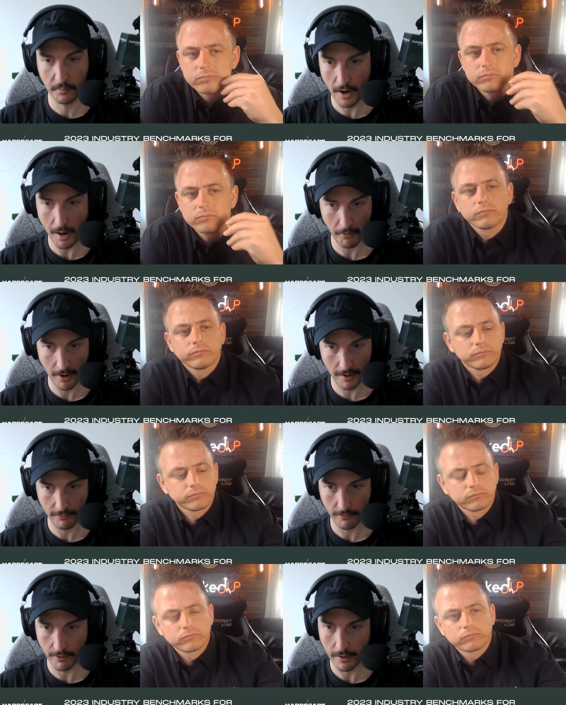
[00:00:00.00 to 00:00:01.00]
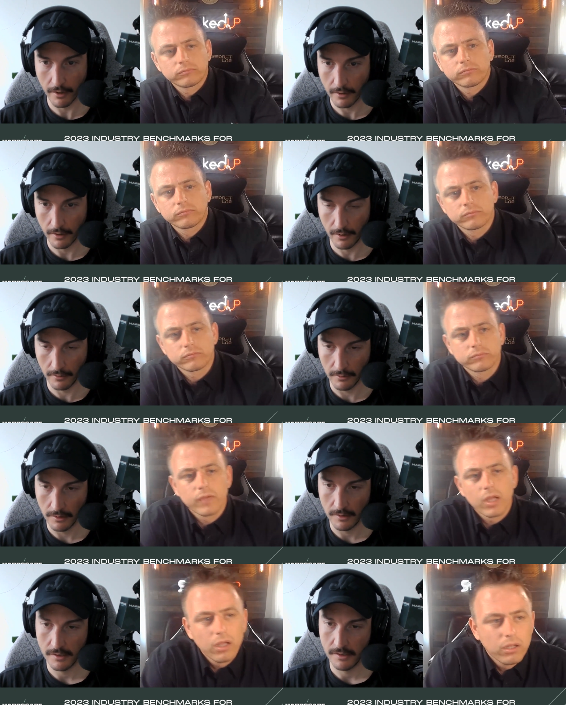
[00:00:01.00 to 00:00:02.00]
Speaker 1: been operating for free
Speaker 2: you know
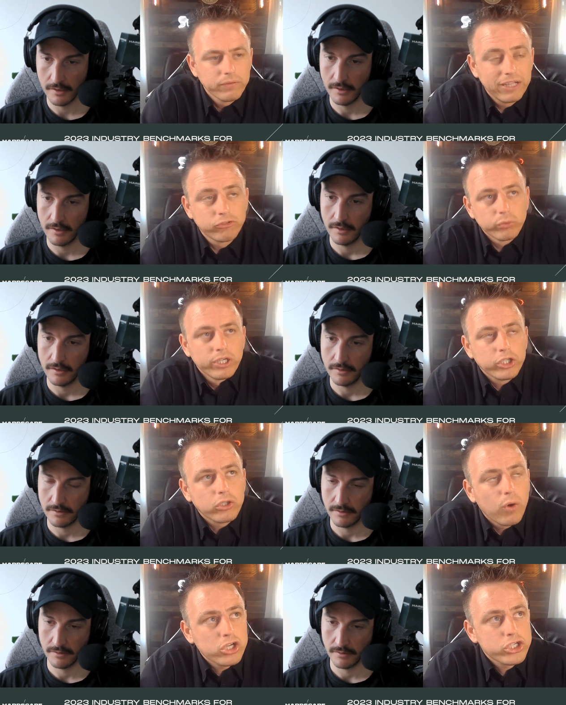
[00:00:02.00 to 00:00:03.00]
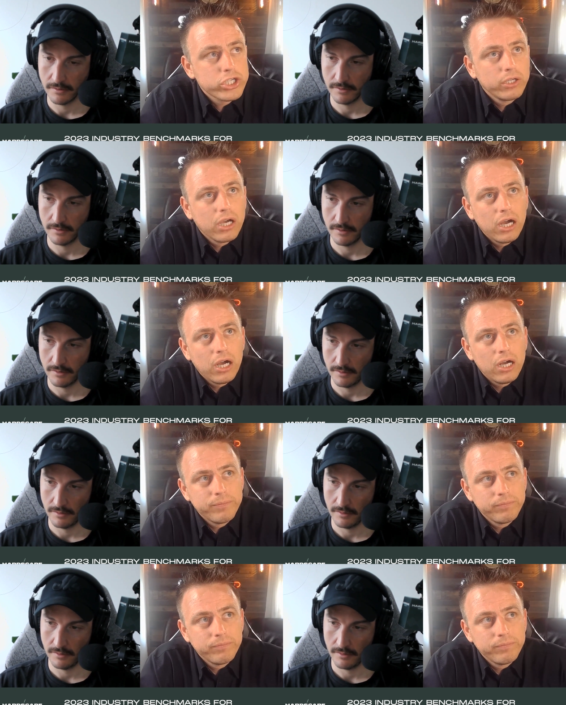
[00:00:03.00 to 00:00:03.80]
that's a really good question um,